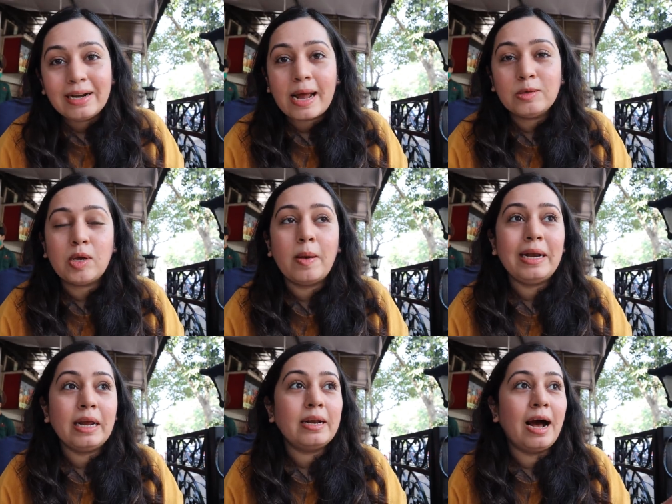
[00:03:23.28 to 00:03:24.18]
a times when I'm
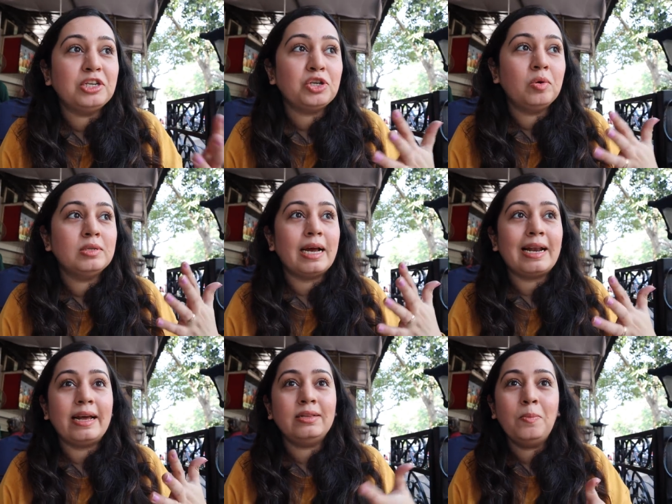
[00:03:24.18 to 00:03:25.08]
eating nachos
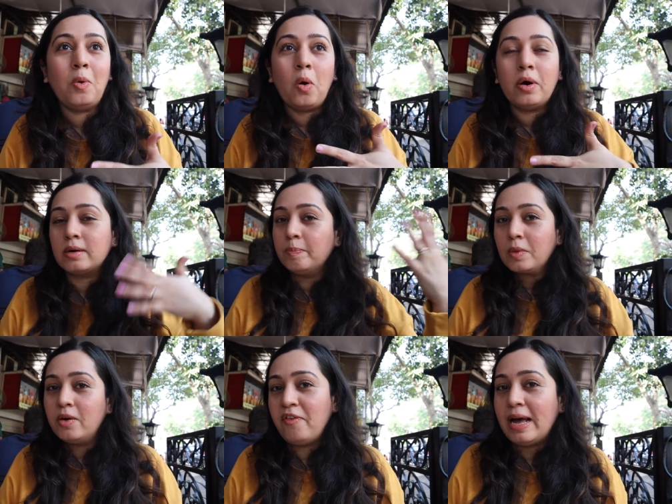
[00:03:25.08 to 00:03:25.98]
at like the more
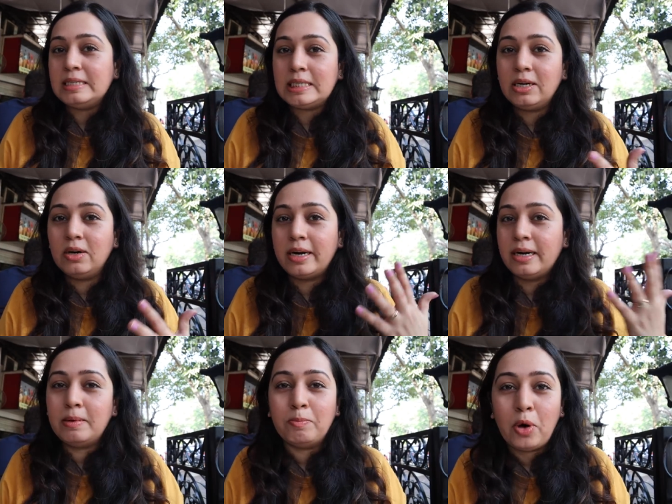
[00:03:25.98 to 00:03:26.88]
fancier
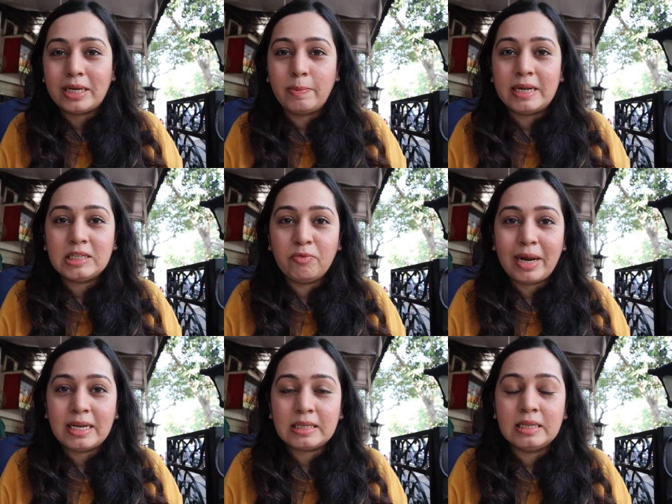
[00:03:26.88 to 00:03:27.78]
and more expensive
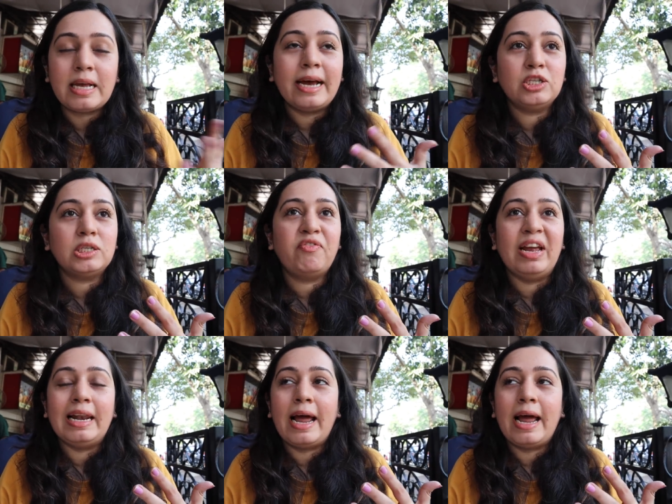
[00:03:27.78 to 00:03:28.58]
places, I just feel